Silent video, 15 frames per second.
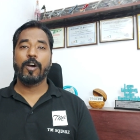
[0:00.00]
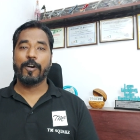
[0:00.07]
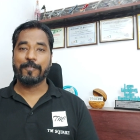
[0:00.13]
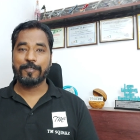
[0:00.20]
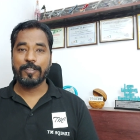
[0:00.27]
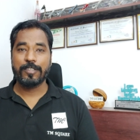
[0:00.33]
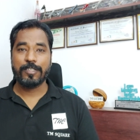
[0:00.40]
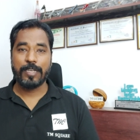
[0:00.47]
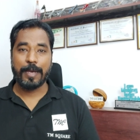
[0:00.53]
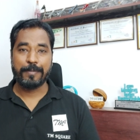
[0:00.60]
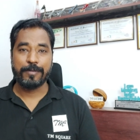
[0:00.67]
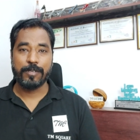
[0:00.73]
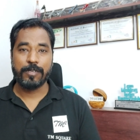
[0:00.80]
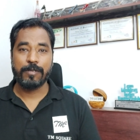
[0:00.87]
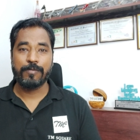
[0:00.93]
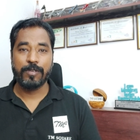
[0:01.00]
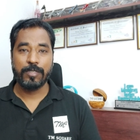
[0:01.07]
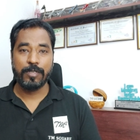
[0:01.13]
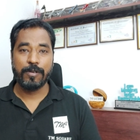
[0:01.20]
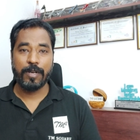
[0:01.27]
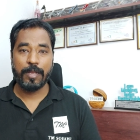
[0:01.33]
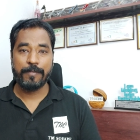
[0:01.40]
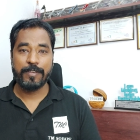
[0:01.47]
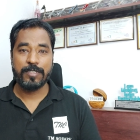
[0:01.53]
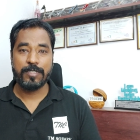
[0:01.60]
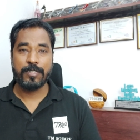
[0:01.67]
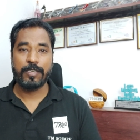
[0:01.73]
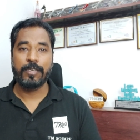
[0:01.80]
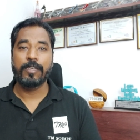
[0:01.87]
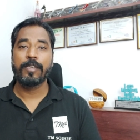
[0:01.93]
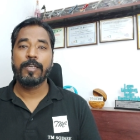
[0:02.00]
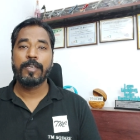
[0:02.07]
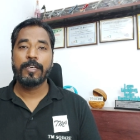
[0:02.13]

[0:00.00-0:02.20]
of this chapter with the relevancy